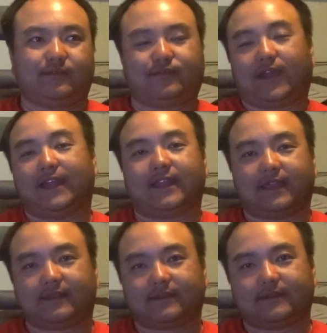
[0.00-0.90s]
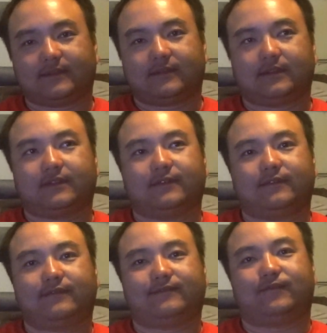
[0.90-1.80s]
Friday,
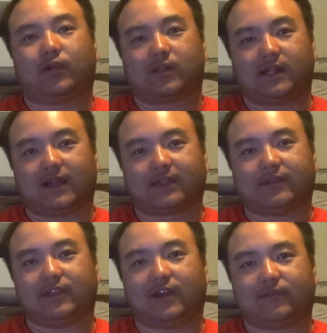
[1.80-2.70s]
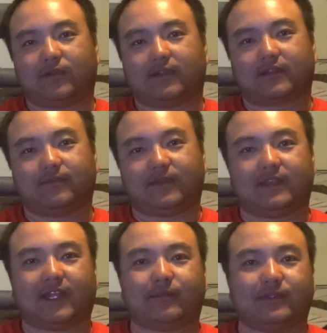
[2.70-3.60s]
4 o'clock, get off work. Me
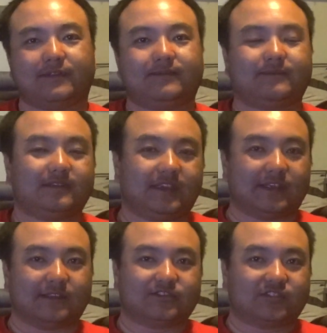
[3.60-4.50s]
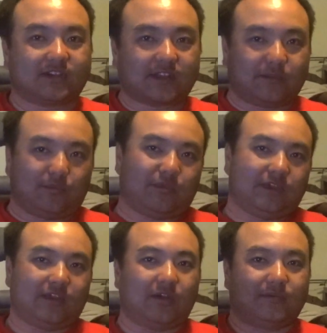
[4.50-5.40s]
and Hybrid get in the truck and
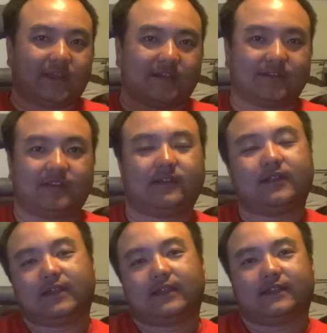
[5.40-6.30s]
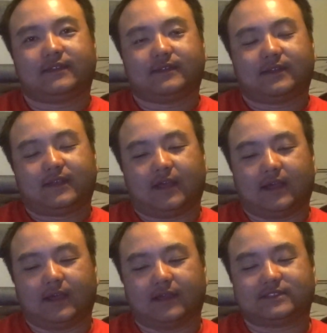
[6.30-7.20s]
we go down there.
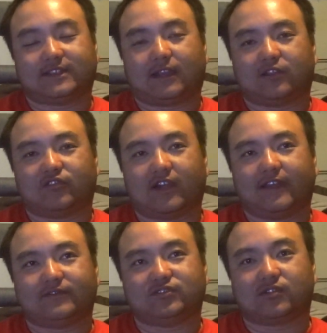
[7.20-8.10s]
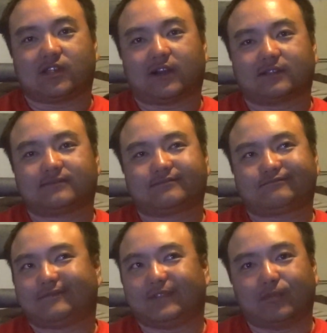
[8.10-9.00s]
10-hour drive, 2 o'clock
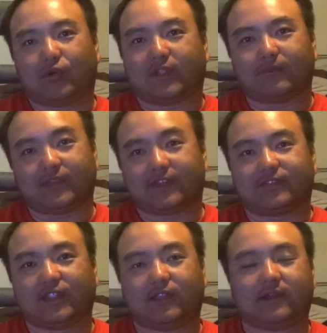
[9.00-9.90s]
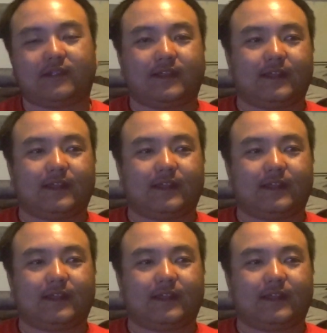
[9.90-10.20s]
in the morning, we get there.